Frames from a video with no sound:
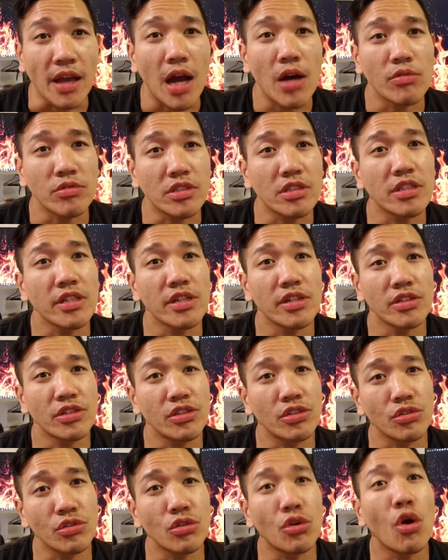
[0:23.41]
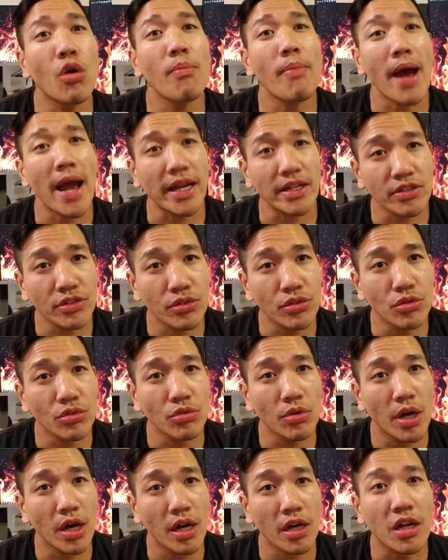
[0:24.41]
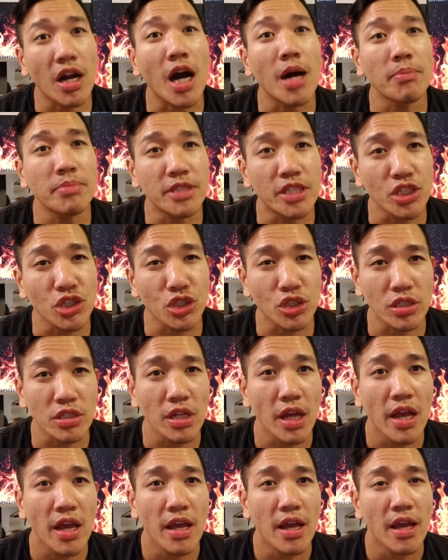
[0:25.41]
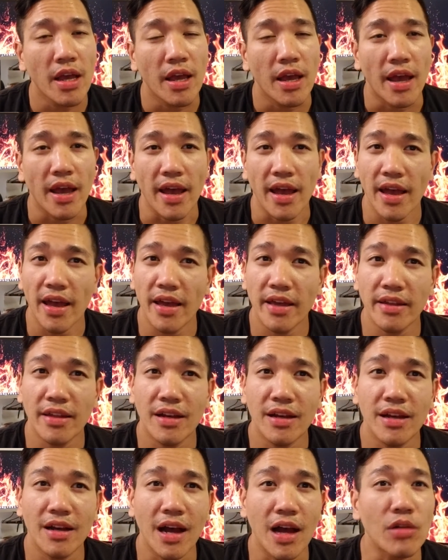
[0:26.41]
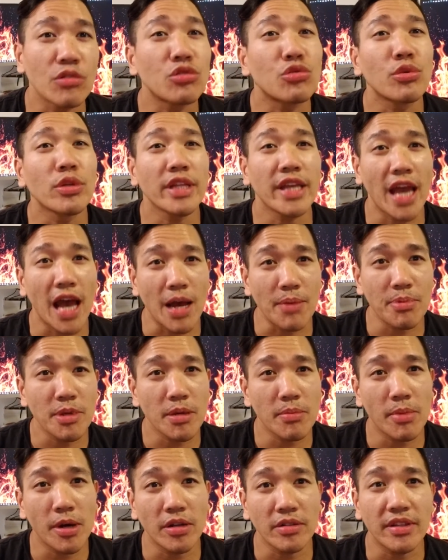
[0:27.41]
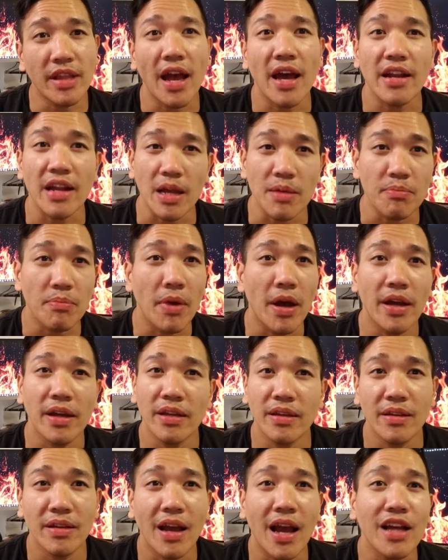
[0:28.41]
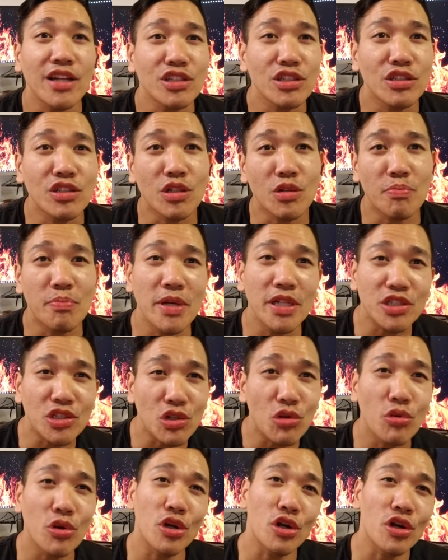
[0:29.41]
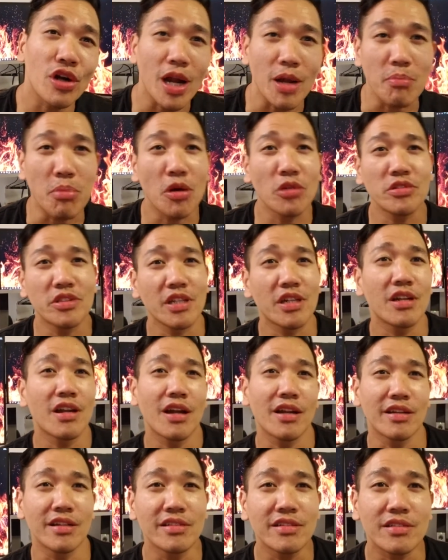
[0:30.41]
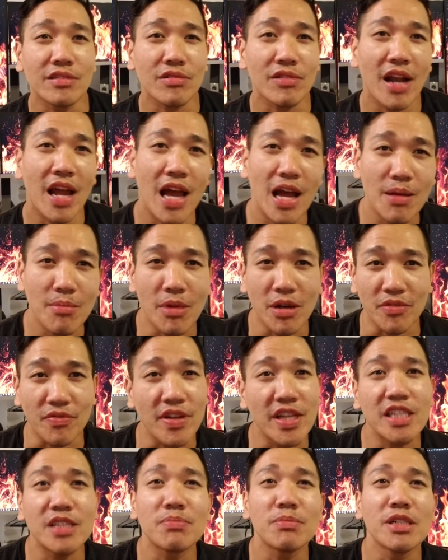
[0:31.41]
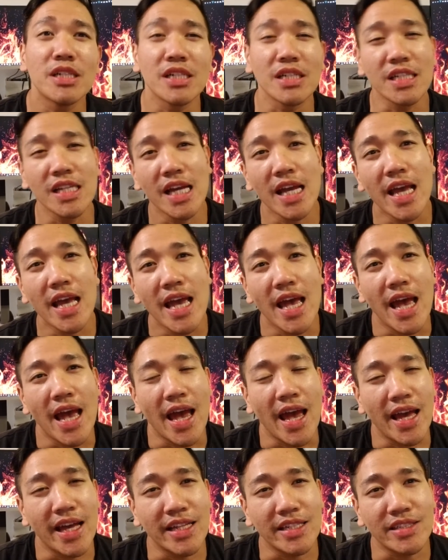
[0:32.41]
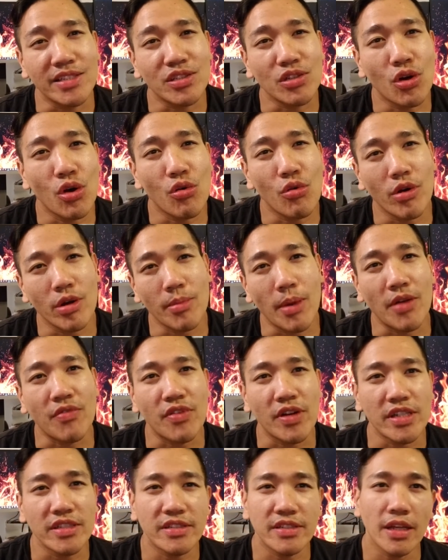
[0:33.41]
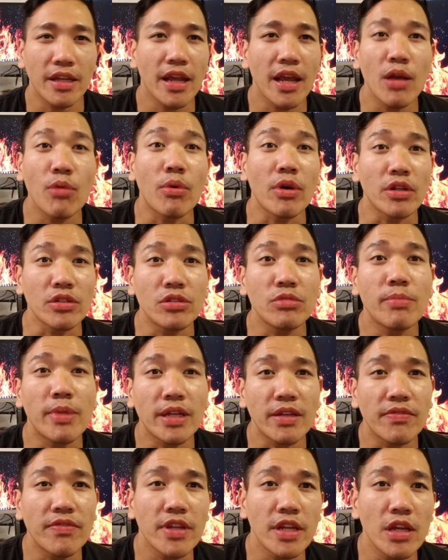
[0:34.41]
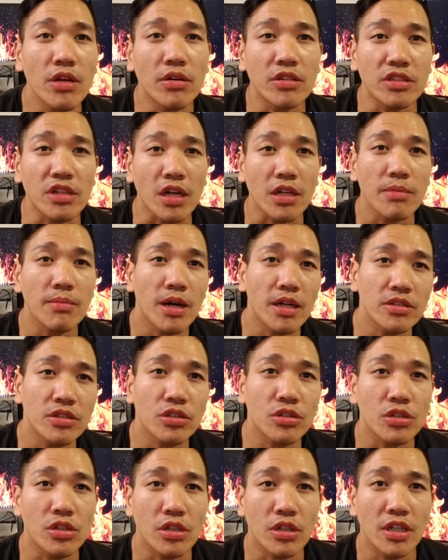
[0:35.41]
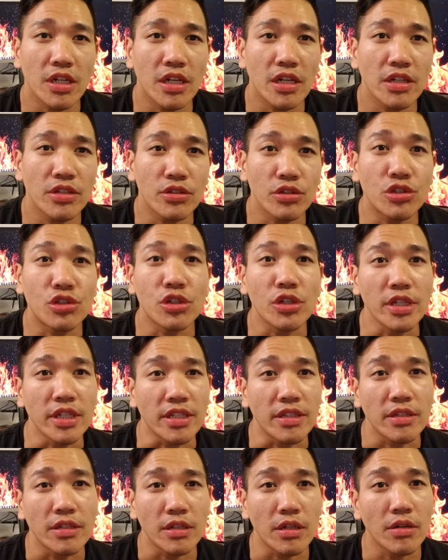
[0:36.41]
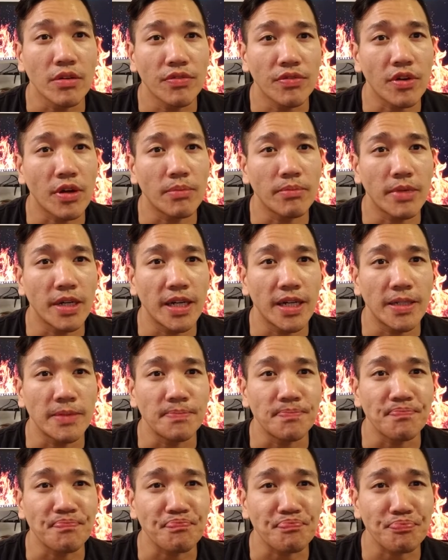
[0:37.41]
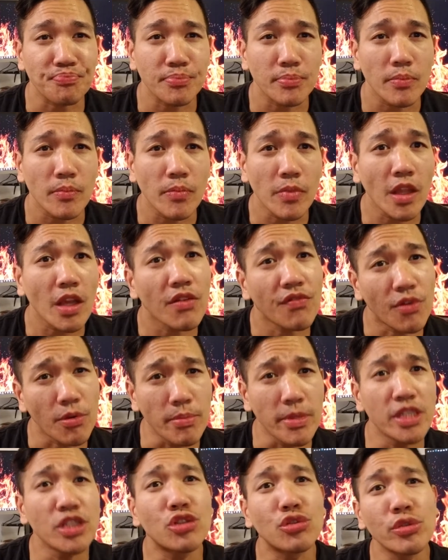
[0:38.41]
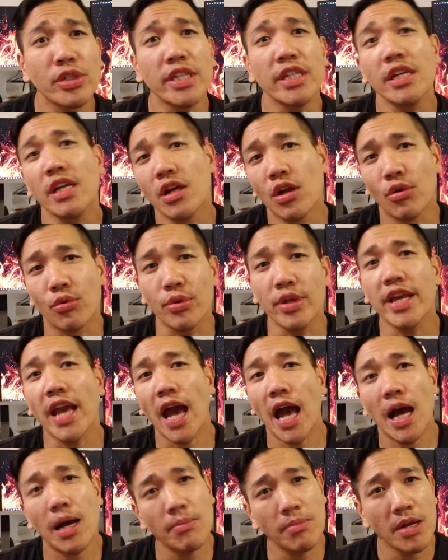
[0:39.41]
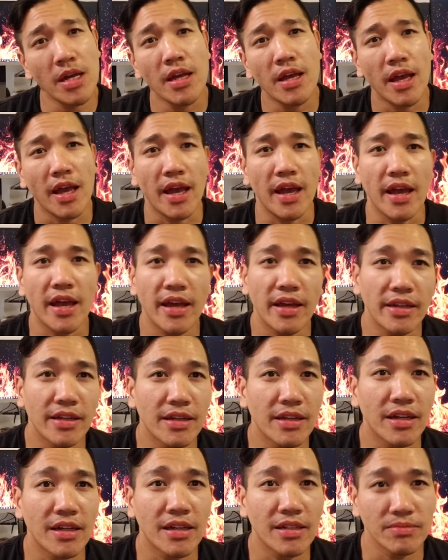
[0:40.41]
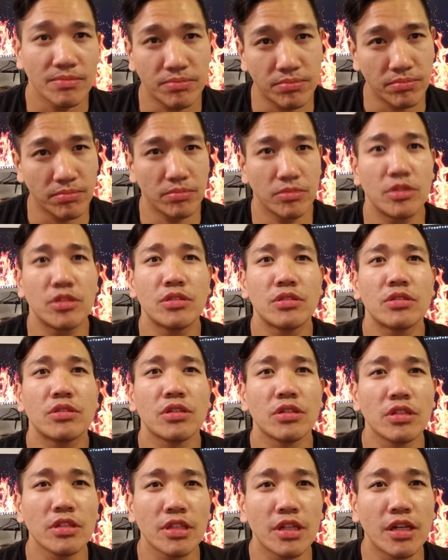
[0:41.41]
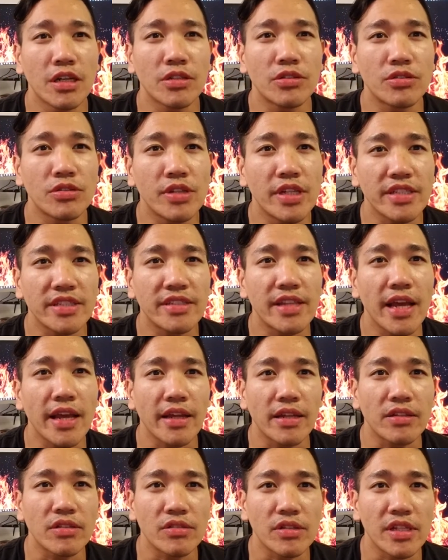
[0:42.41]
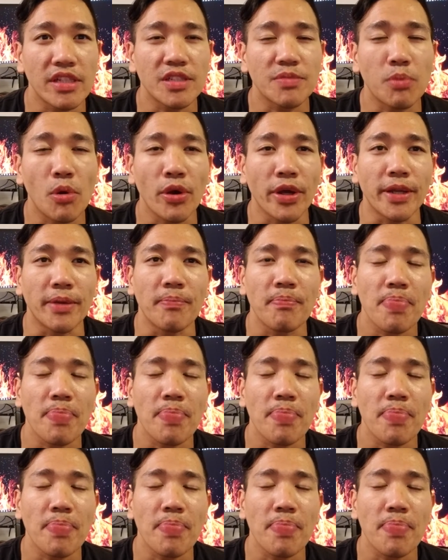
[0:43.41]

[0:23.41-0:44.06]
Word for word: I was cleared to go back to uh, competition. And uh, I was really happy about that. I, I actually took a picture with her. I posted it on Instagram, on Facebook. And so one of my friends said, hey, why don't you make a video and talk about your, uh, your journey, you know, from, um, from injury, rehab, and uh, till, uh, to this day, to this point.